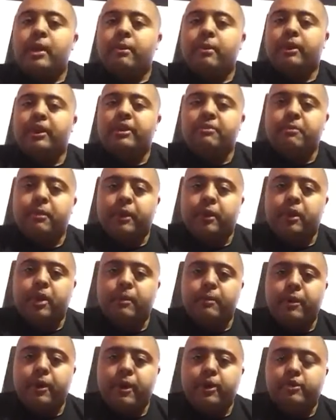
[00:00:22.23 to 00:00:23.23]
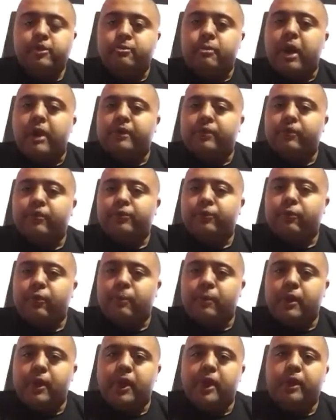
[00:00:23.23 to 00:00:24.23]
believe my grandparents bought this for
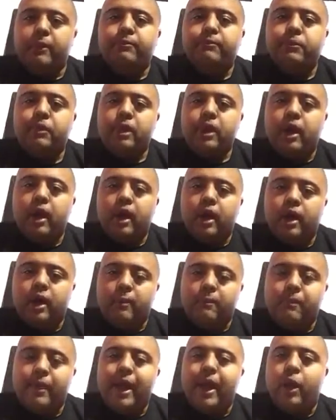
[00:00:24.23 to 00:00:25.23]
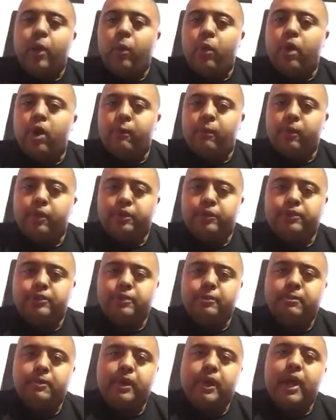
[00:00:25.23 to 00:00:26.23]
me at a Walmart or
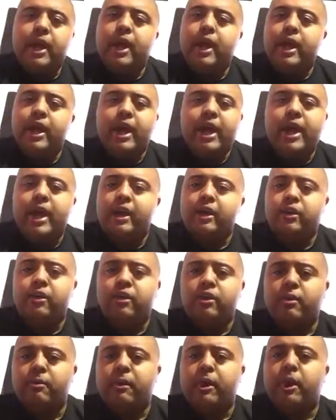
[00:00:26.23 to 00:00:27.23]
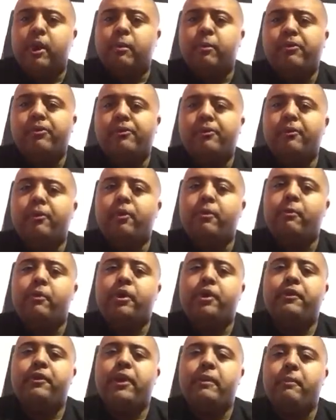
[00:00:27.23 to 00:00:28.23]
something. I hadn't heard about it before,
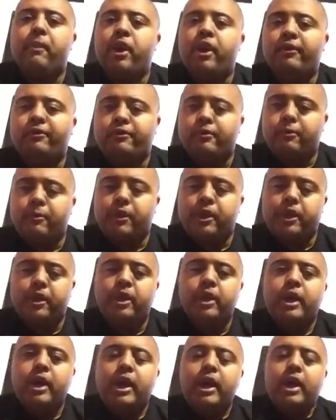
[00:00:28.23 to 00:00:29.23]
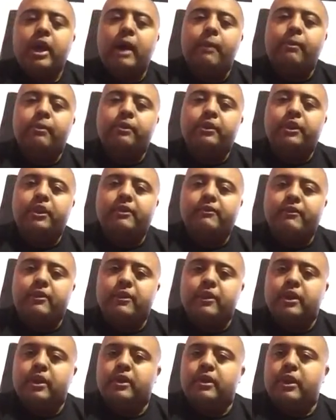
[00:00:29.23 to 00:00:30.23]
but they bought it for me, I believe,
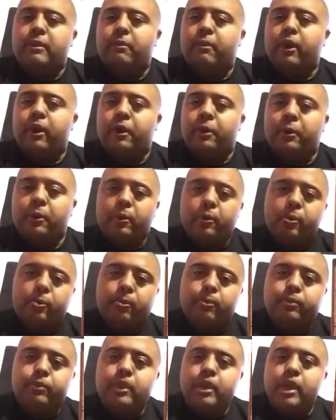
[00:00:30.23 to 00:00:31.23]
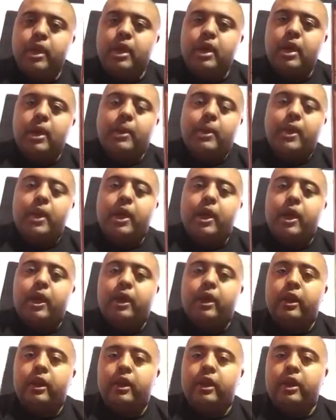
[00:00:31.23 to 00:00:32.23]
and then they brought it home. And
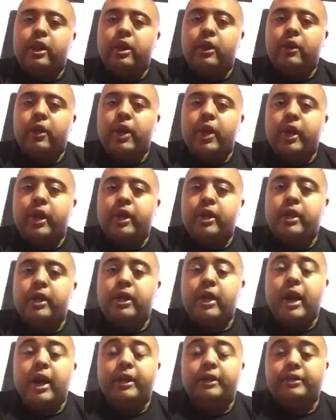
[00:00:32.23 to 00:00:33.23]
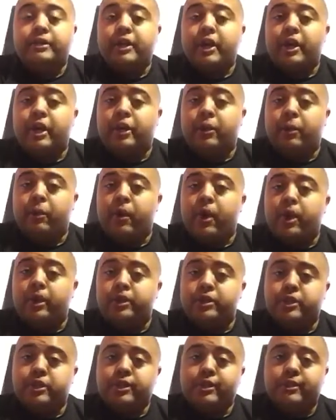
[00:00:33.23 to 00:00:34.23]
then, you know, like, I decided to
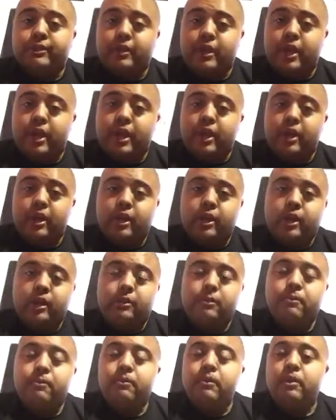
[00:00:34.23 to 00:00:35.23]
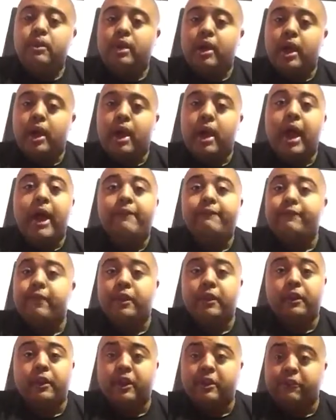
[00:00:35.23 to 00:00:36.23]
watch it, and I
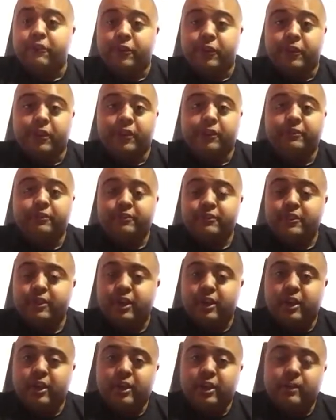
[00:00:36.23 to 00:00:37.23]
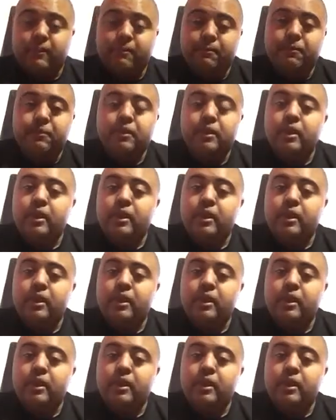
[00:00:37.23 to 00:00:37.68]
fell in love with it.